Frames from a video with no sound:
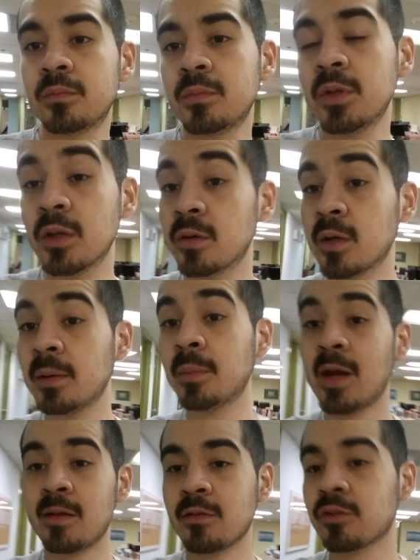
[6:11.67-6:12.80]
you know, everybody
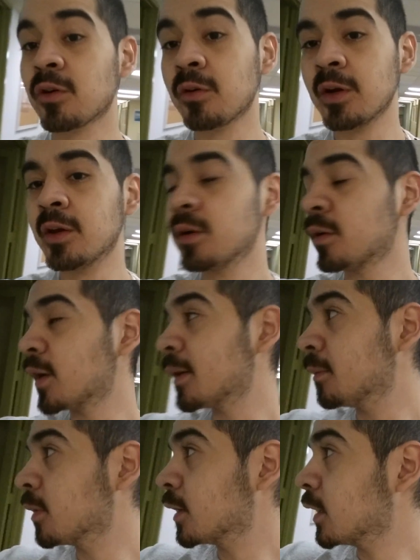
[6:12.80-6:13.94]
has a story, you know,
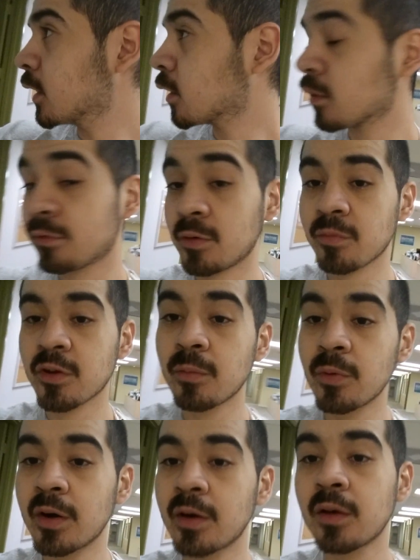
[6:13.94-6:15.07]
everybody comes from
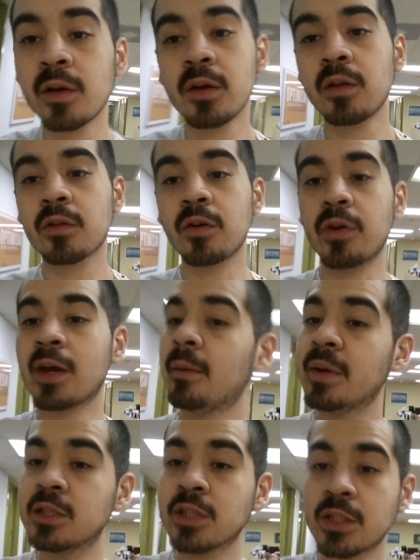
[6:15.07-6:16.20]
somewhere, so you can't
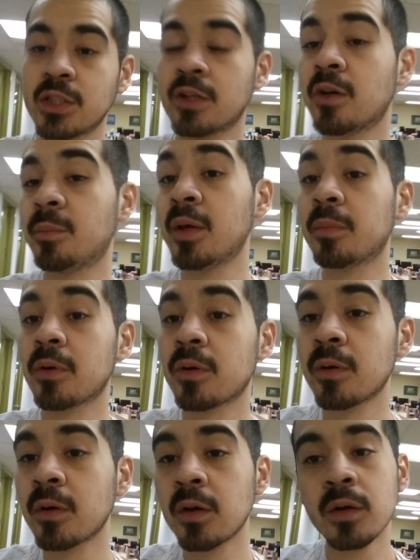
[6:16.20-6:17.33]
be judging other people,